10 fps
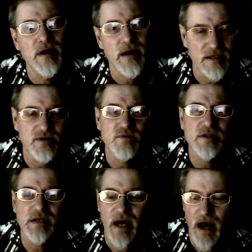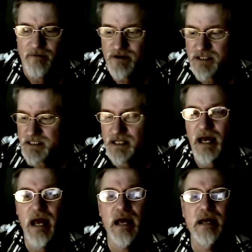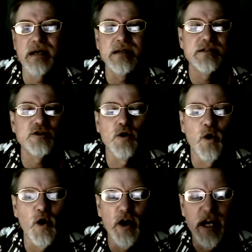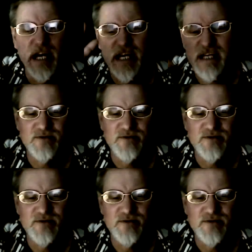And I just want to say have a good day. Glory.